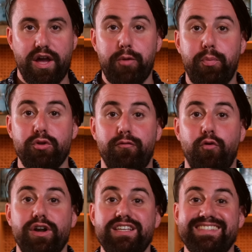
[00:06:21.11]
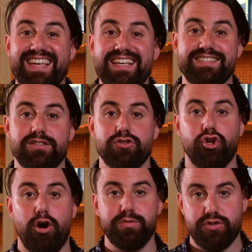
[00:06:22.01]
put 46
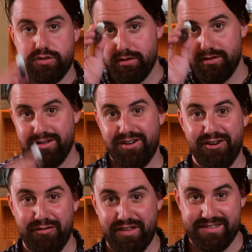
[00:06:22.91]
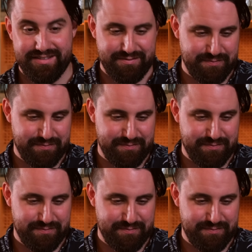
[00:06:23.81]
drops of this.